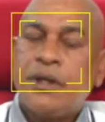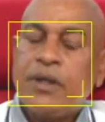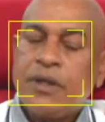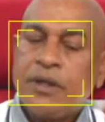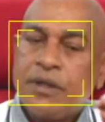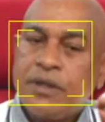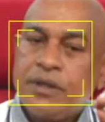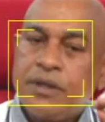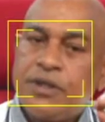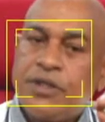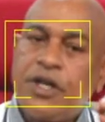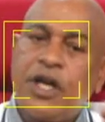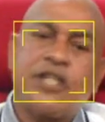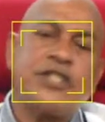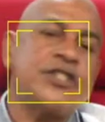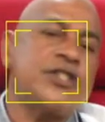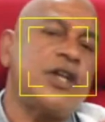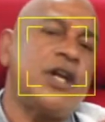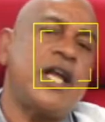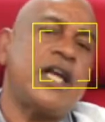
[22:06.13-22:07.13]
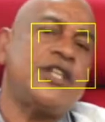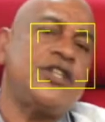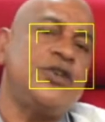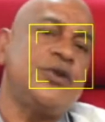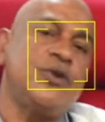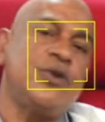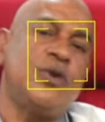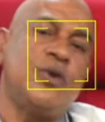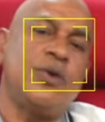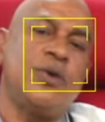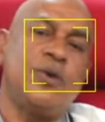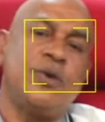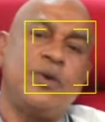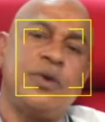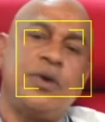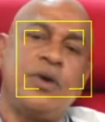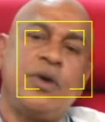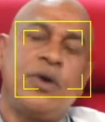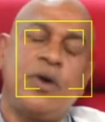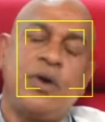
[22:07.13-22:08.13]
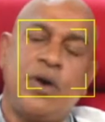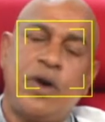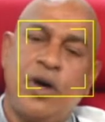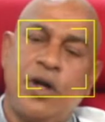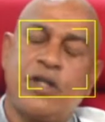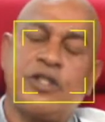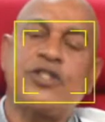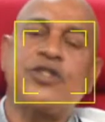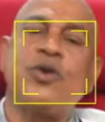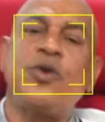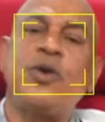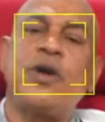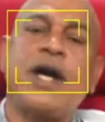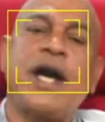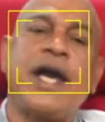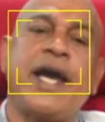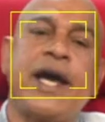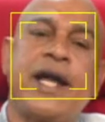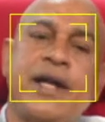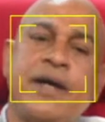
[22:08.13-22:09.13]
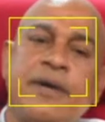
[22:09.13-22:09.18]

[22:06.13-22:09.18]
Just to let you know, also Guyana,